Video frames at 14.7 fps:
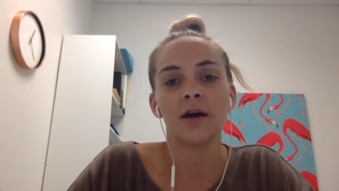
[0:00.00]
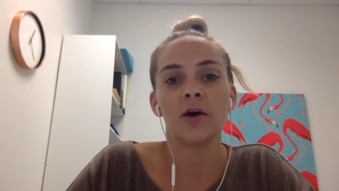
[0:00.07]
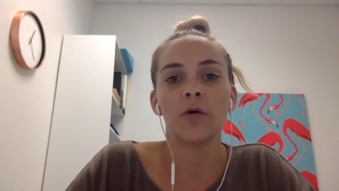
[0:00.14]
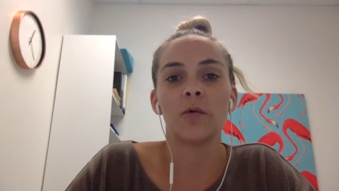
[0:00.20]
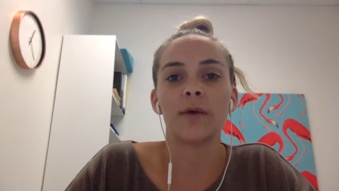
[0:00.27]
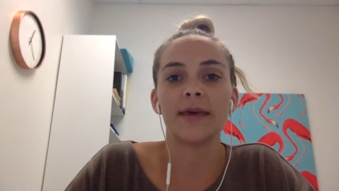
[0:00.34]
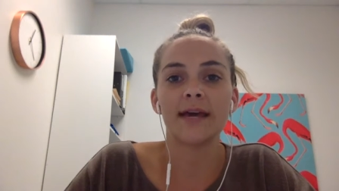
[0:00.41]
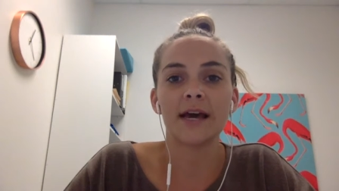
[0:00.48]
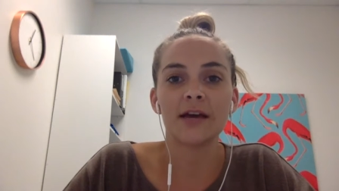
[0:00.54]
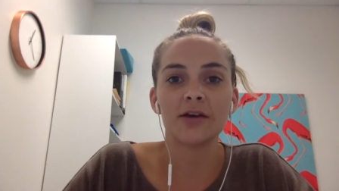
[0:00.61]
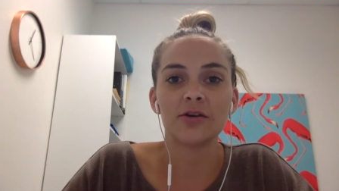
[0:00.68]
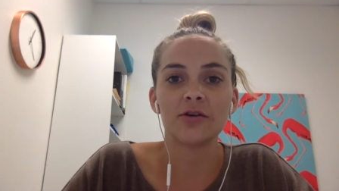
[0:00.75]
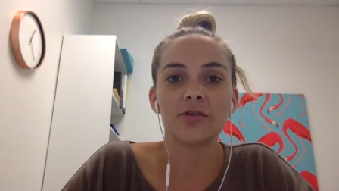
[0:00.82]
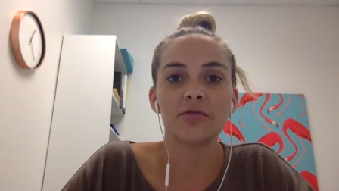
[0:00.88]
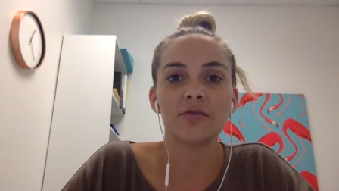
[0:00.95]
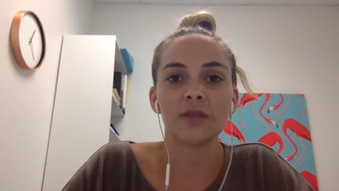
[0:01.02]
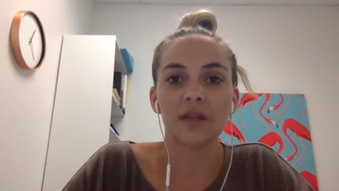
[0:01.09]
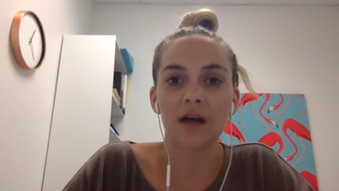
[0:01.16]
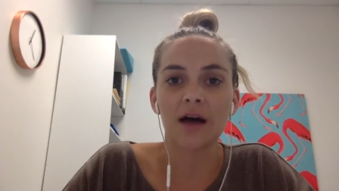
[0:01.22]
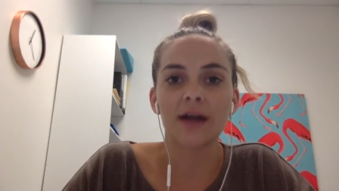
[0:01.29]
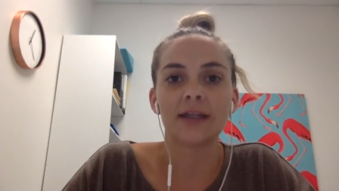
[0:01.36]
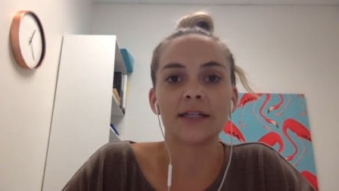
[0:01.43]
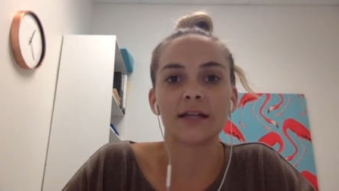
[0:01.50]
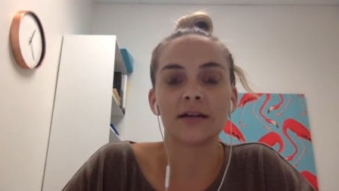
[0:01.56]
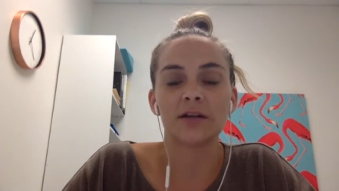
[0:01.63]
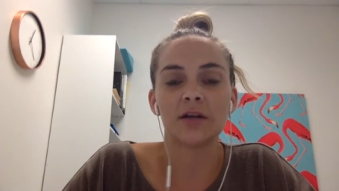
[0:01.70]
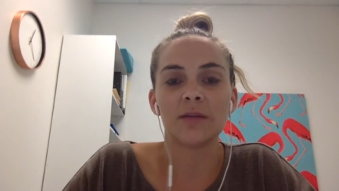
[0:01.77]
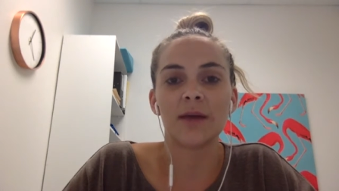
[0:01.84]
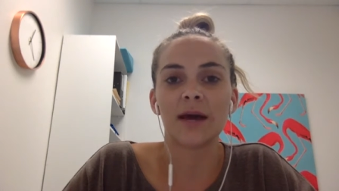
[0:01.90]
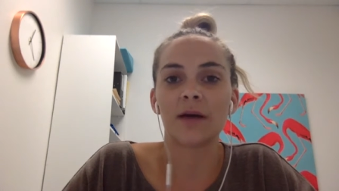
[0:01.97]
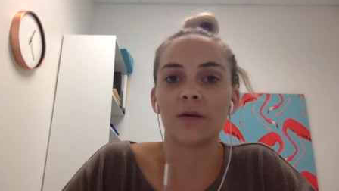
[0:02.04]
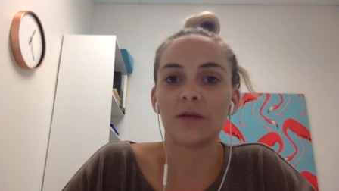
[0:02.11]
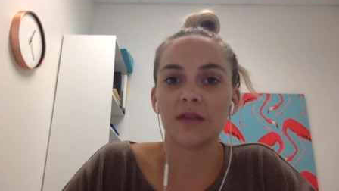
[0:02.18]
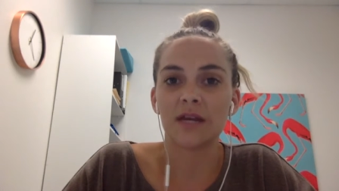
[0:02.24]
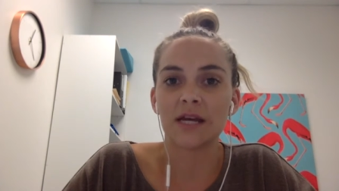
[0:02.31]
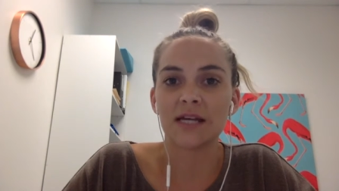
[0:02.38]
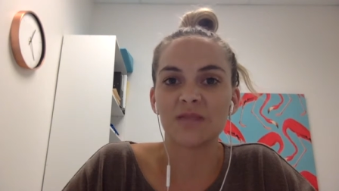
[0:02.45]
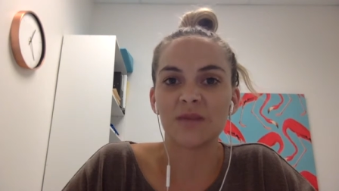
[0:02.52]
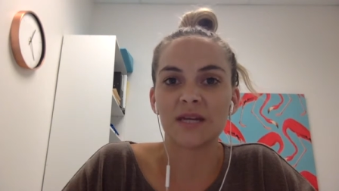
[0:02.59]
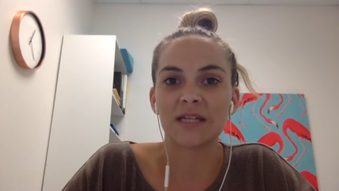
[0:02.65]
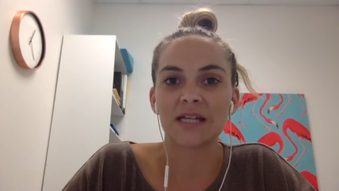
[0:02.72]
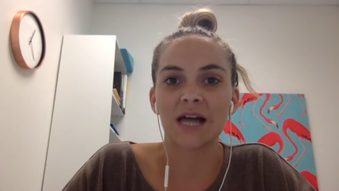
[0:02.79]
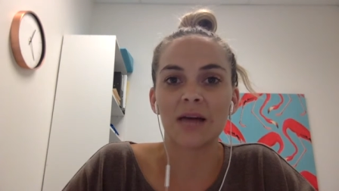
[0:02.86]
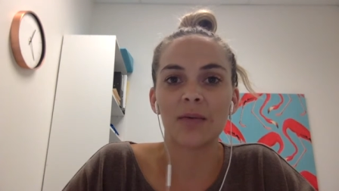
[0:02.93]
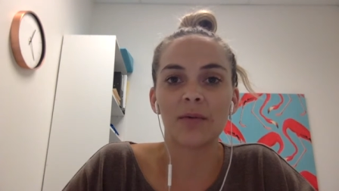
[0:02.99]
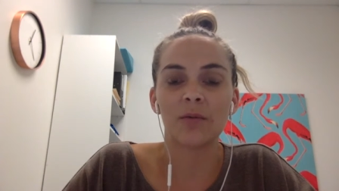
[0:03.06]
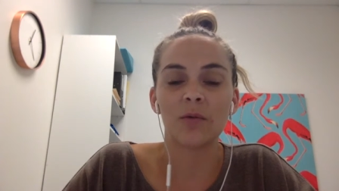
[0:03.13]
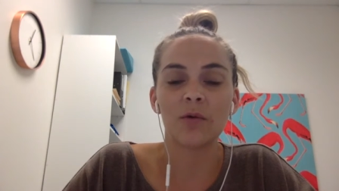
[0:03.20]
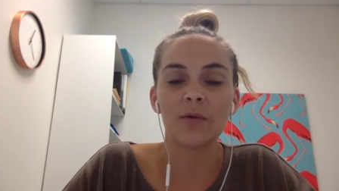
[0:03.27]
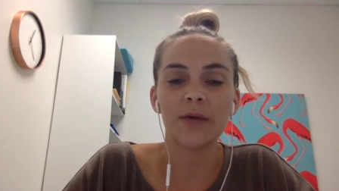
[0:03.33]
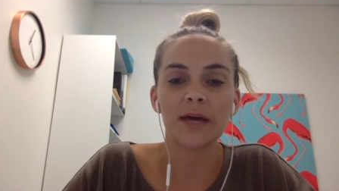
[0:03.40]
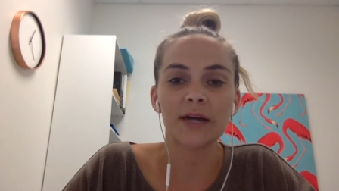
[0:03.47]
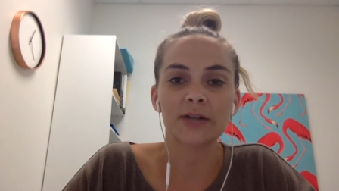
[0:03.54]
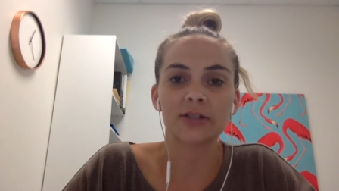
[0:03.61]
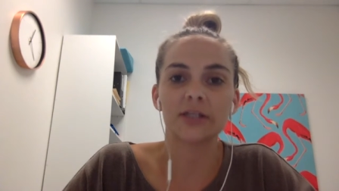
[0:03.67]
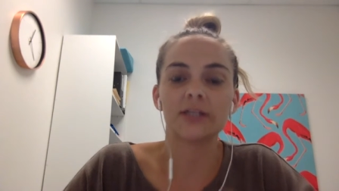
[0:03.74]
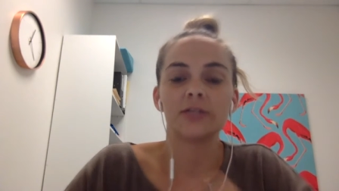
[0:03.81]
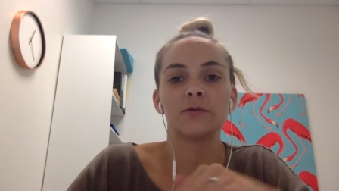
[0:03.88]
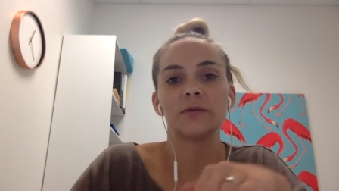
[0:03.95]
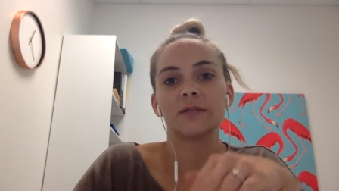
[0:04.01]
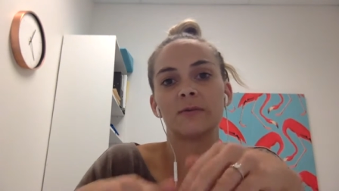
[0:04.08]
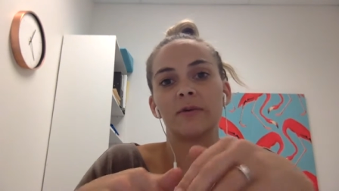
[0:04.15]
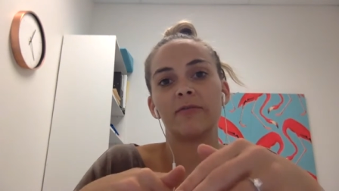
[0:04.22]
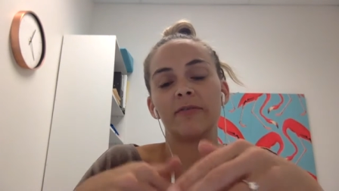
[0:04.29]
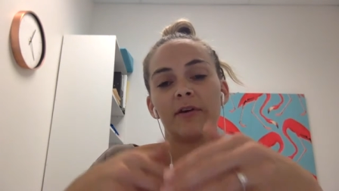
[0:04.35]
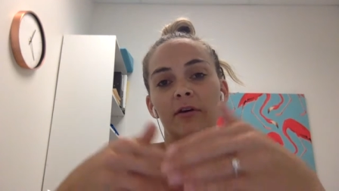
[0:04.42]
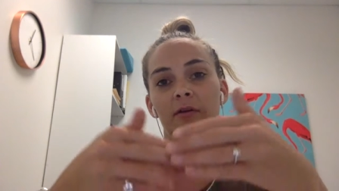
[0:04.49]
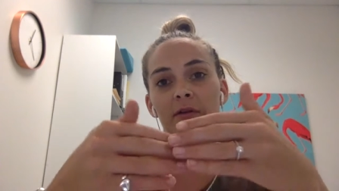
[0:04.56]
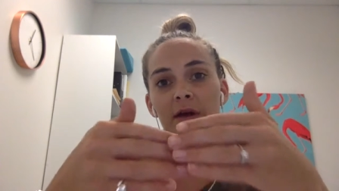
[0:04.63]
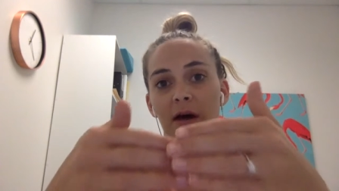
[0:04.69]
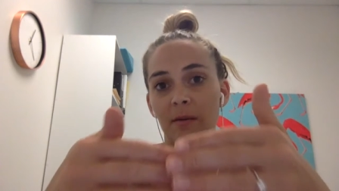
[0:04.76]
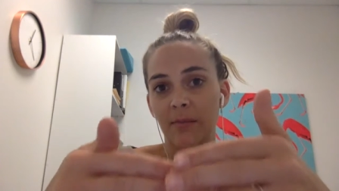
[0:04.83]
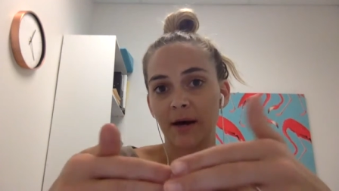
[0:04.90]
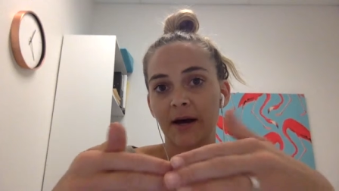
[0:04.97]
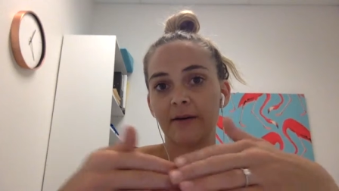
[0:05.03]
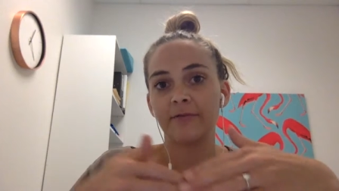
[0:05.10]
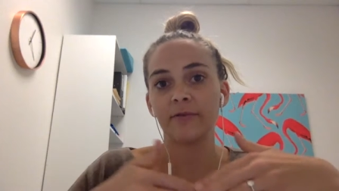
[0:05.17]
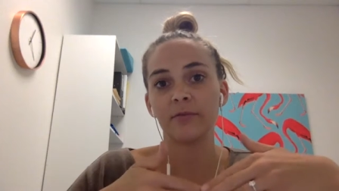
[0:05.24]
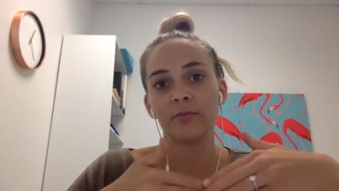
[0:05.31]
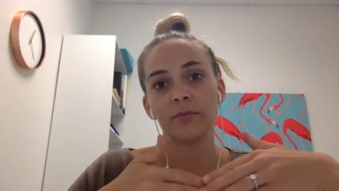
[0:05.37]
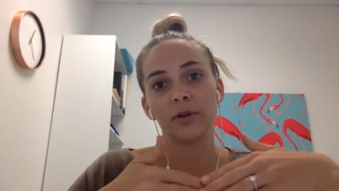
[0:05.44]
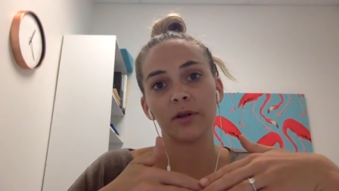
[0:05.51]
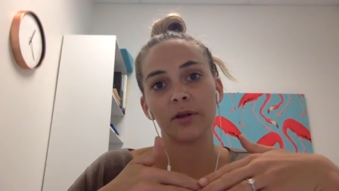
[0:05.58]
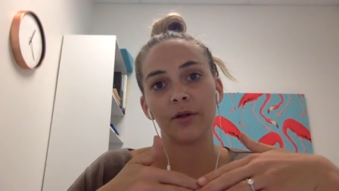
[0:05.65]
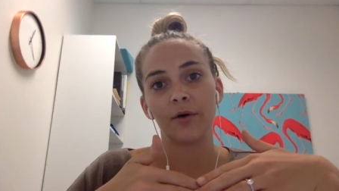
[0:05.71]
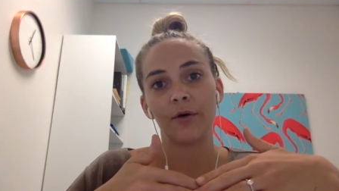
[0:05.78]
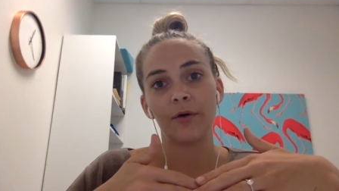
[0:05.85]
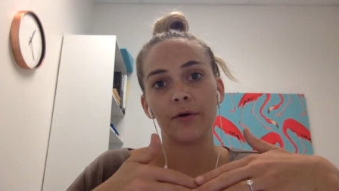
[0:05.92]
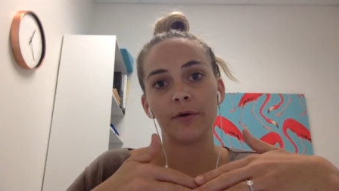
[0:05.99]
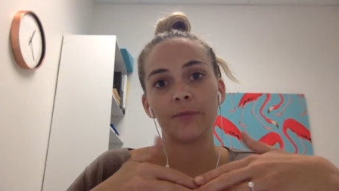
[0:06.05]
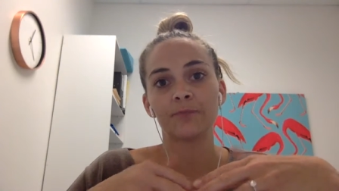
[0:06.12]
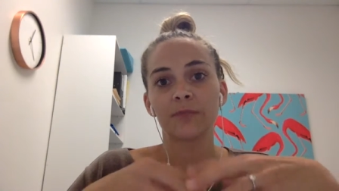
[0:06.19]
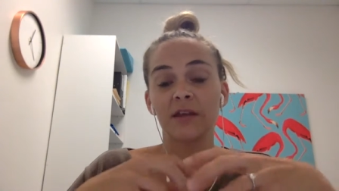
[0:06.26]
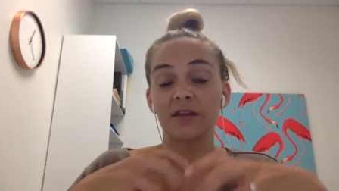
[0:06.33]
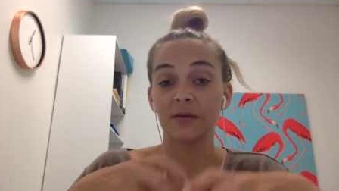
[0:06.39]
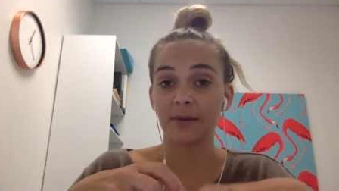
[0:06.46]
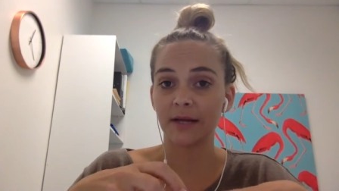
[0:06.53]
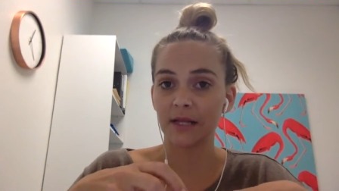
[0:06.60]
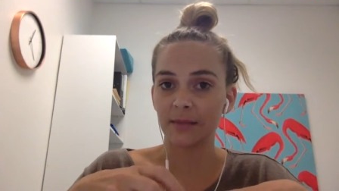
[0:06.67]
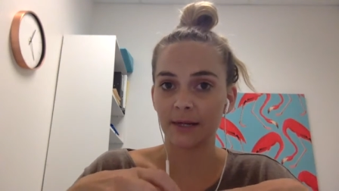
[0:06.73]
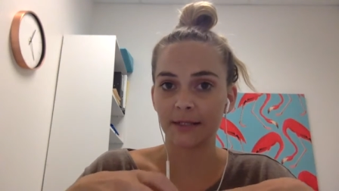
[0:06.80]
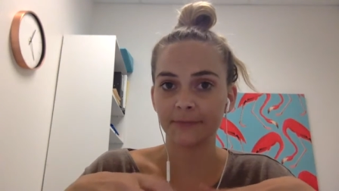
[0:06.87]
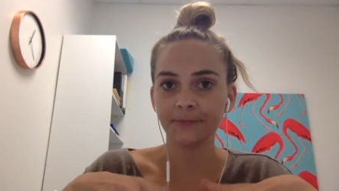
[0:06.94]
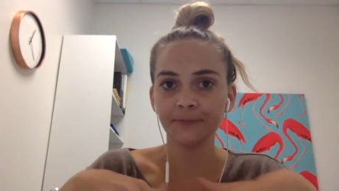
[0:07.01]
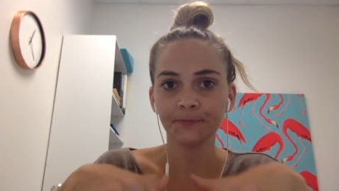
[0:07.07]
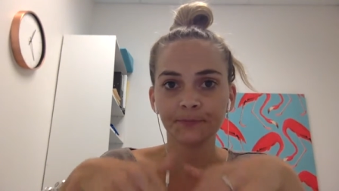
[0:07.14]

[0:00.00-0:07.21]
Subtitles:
we get you lying down on your back with your knees bent up, and what we actually do is we feel above and below the belly button,